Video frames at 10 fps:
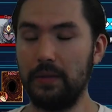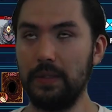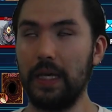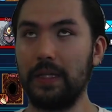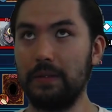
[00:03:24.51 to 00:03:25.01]

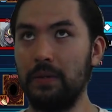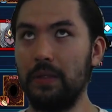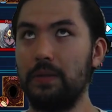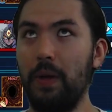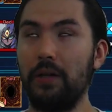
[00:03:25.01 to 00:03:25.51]
The
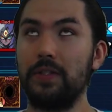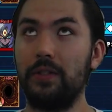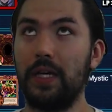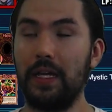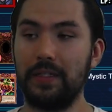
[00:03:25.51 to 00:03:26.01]
tomato
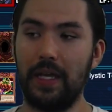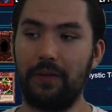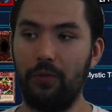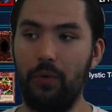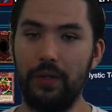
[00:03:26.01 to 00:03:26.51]
still can attack
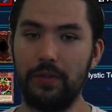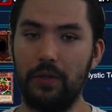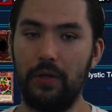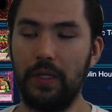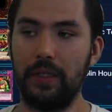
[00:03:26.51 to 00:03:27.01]
for 1
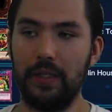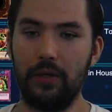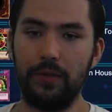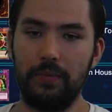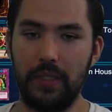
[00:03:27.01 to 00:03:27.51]
turn, and then the
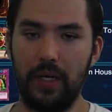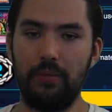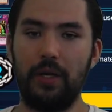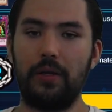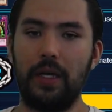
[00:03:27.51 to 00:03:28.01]
Ultimate
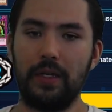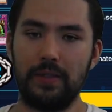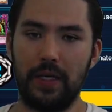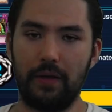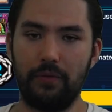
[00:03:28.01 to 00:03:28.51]
Nightmare can
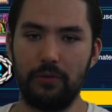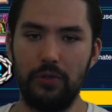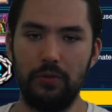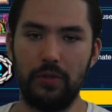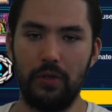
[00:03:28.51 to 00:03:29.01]
attack for
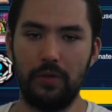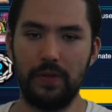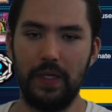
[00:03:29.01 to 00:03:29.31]
2 turns.